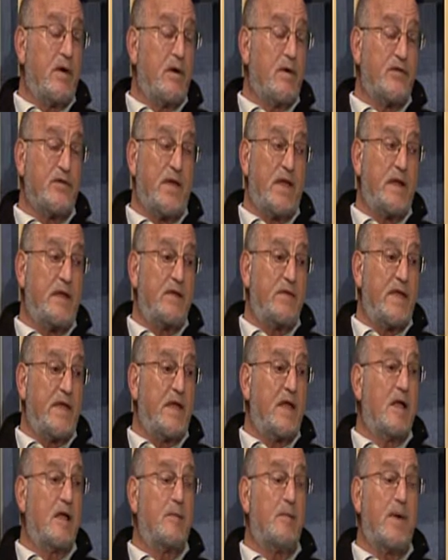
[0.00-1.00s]
hours later, they
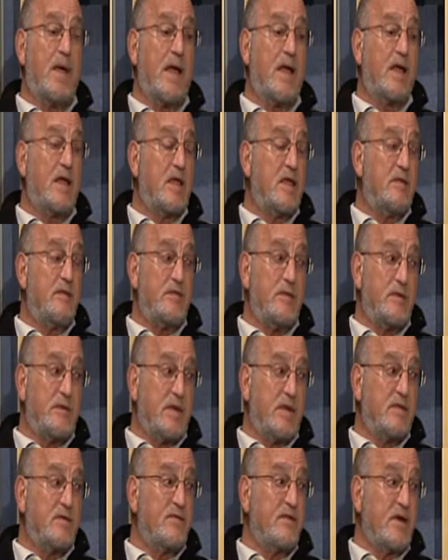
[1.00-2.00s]
can come back and give you
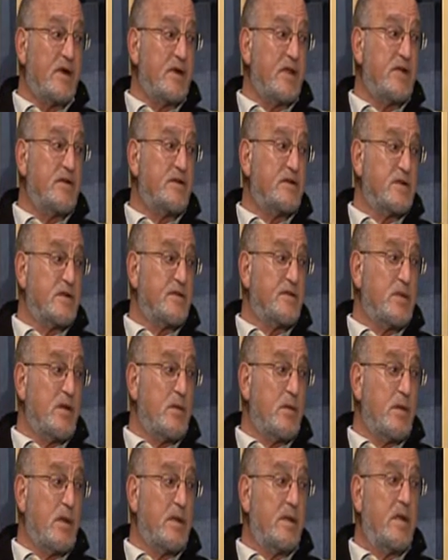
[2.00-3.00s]
another violation if they
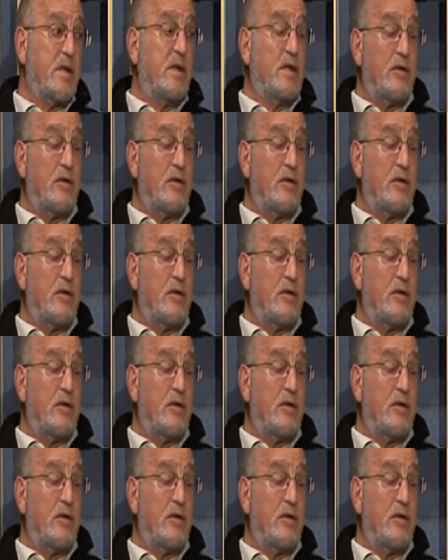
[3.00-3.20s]
want.